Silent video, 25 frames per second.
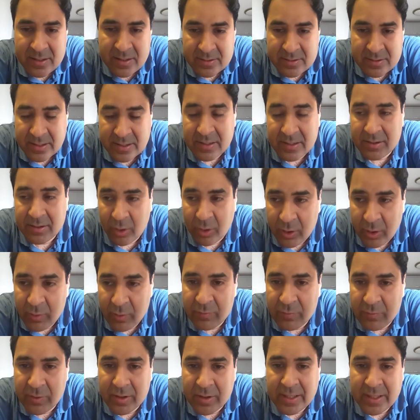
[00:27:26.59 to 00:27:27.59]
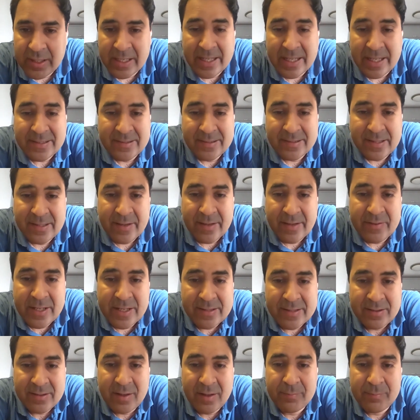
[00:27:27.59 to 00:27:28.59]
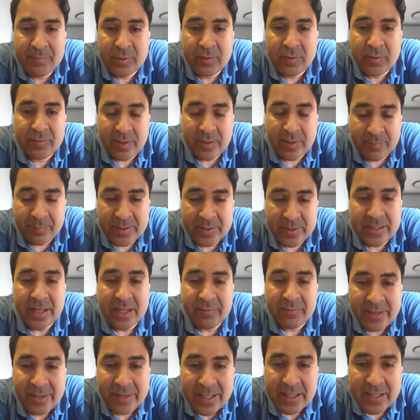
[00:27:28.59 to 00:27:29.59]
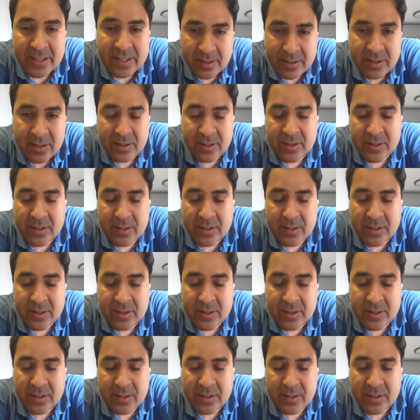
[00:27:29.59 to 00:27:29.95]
There's a lot of work, and I just gave an example of something that we did.